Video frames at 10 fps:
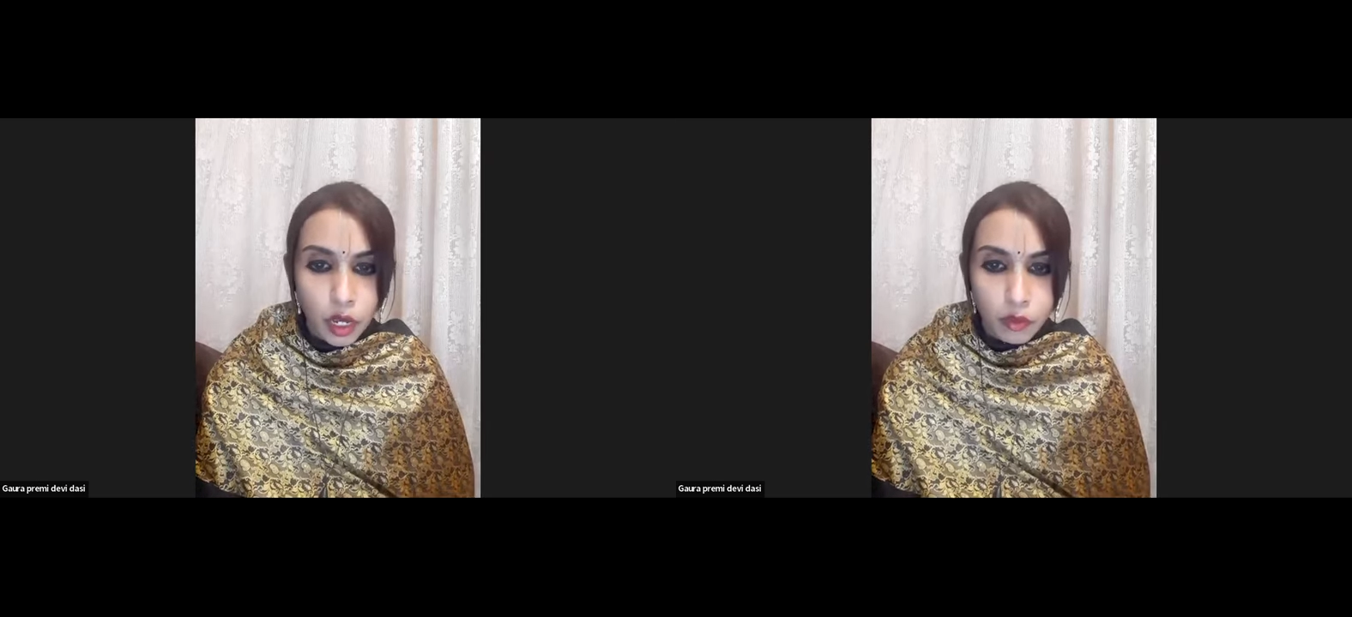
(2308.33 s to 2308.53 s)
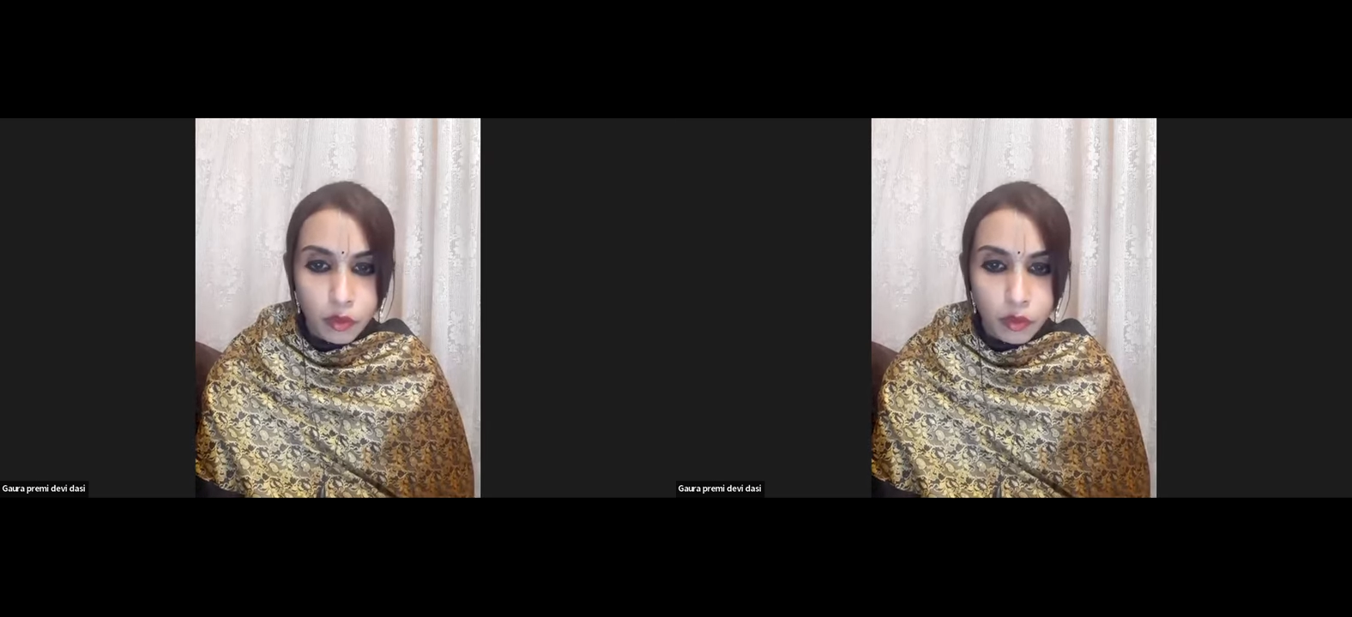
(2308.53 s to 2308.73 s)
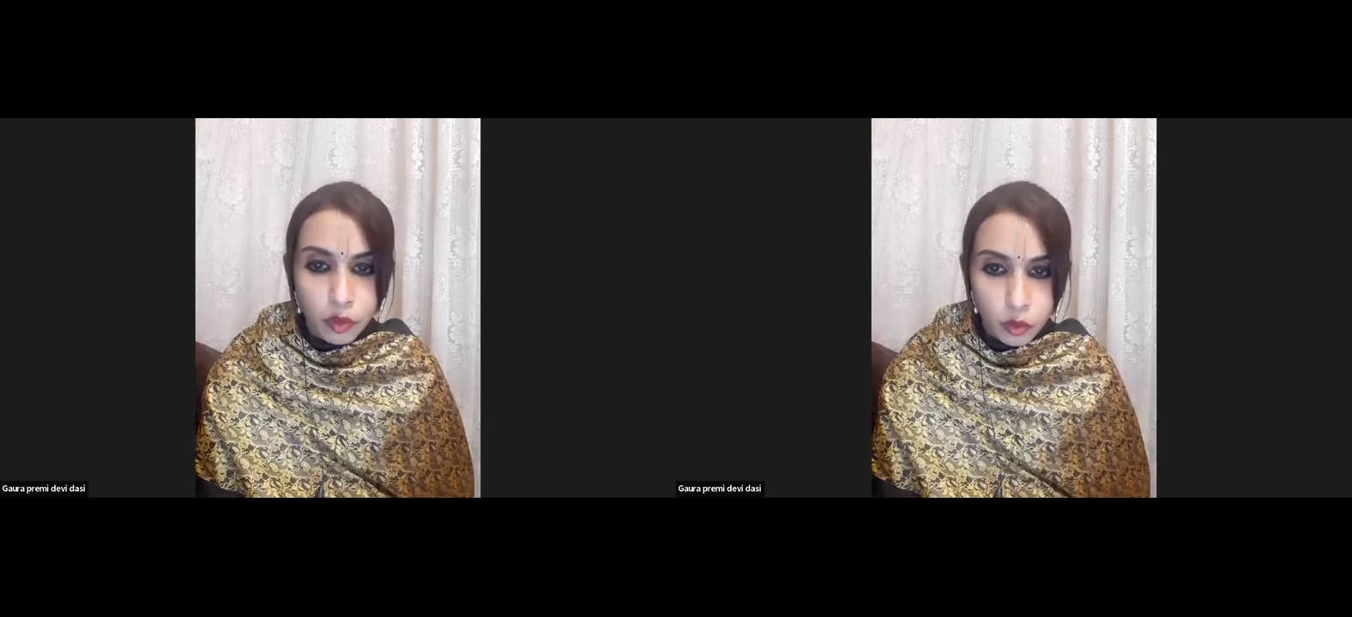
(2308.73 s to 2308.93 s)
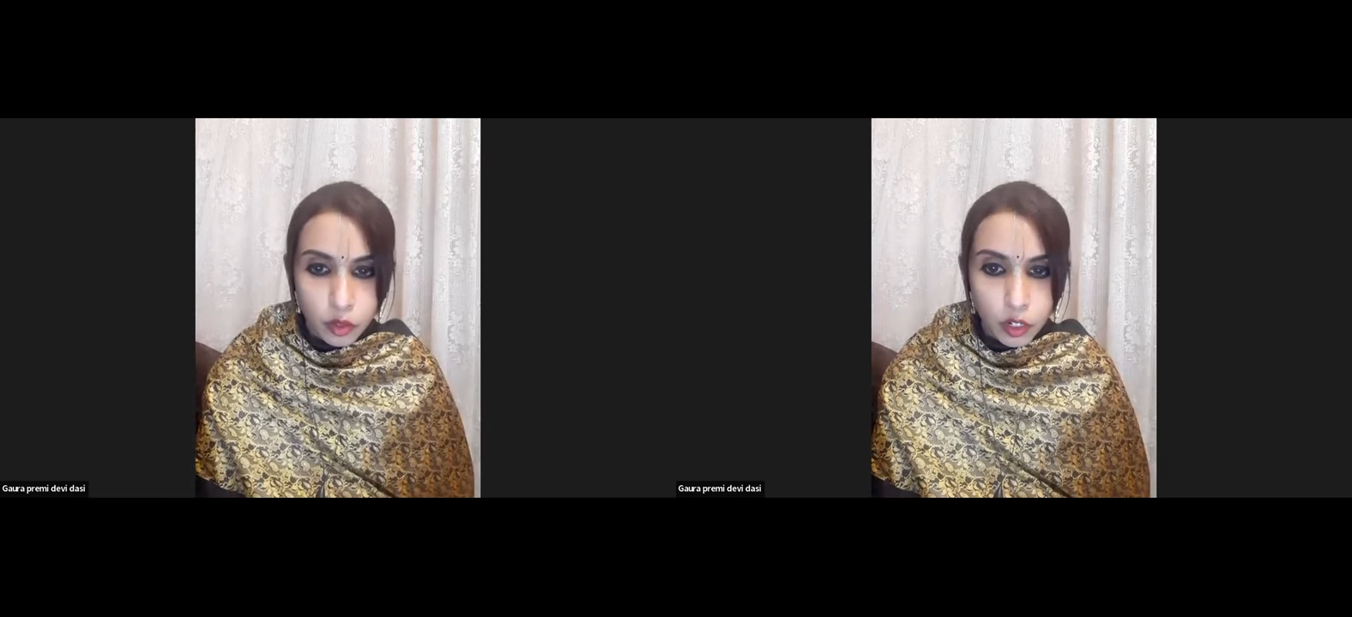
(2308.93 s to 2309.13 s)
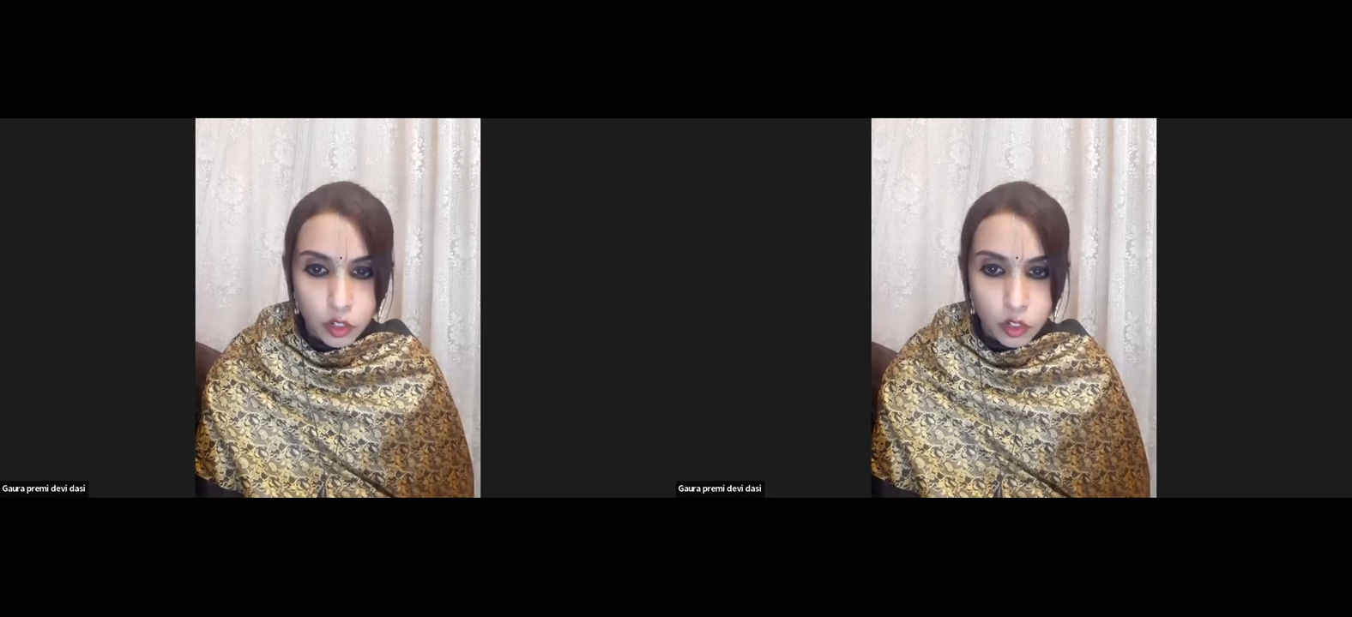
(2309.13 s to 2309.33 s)
Vrindavan are
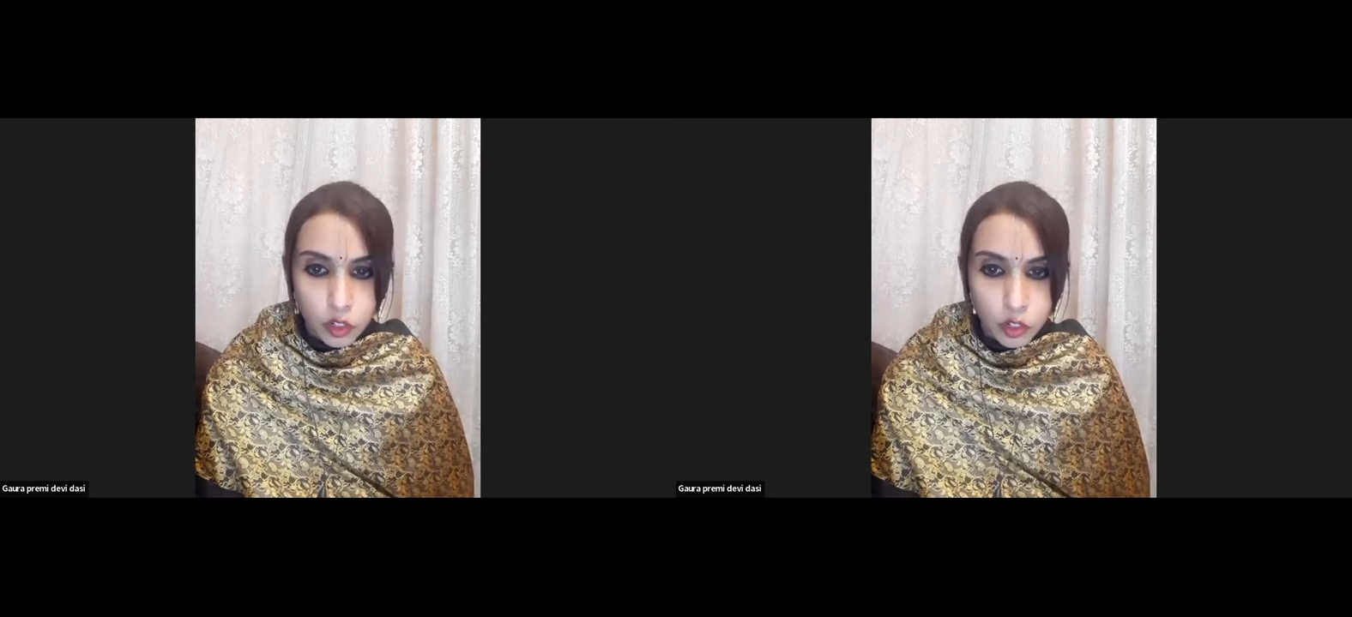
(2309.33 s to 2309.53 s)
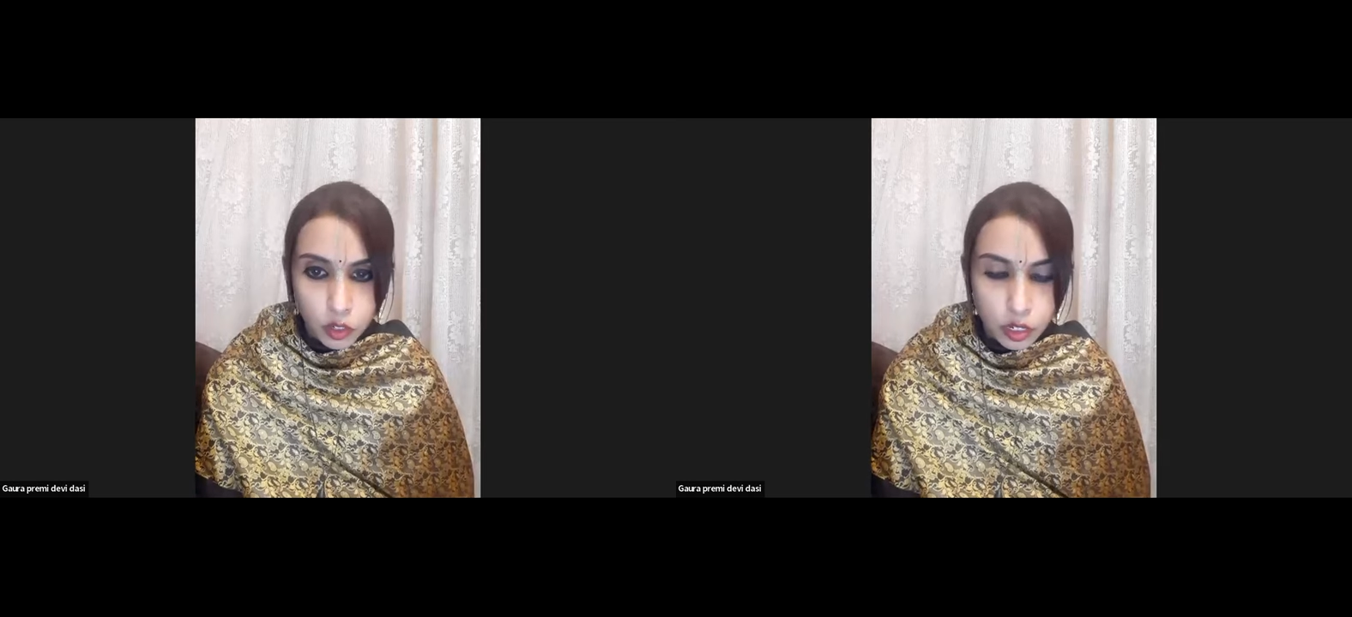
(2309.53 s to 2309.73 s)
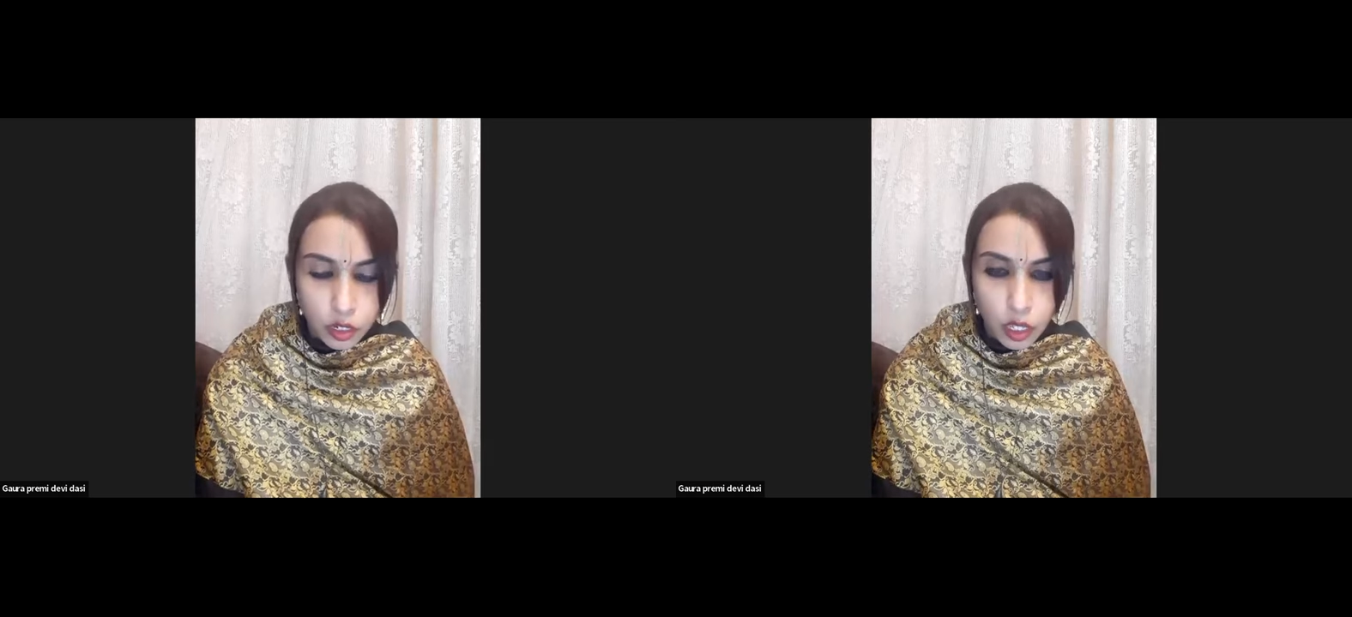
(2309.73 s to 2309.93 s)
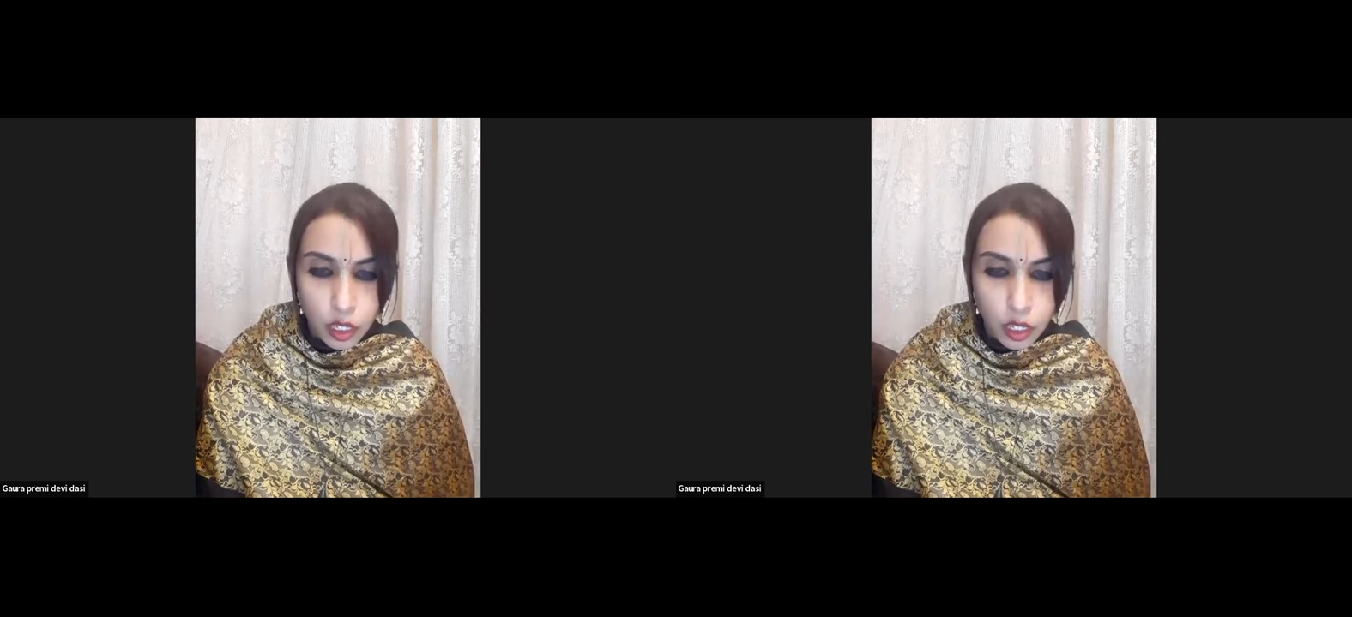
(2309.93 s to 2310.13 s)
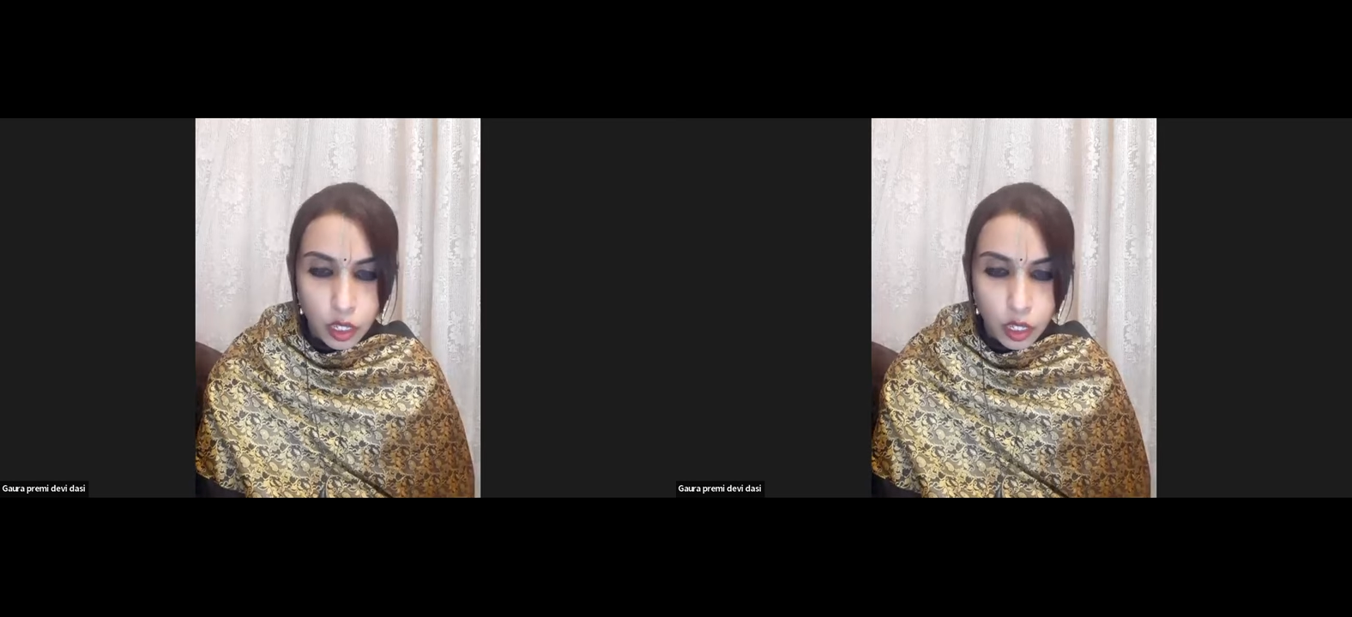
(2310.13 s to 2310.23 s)
so attached to Krishna.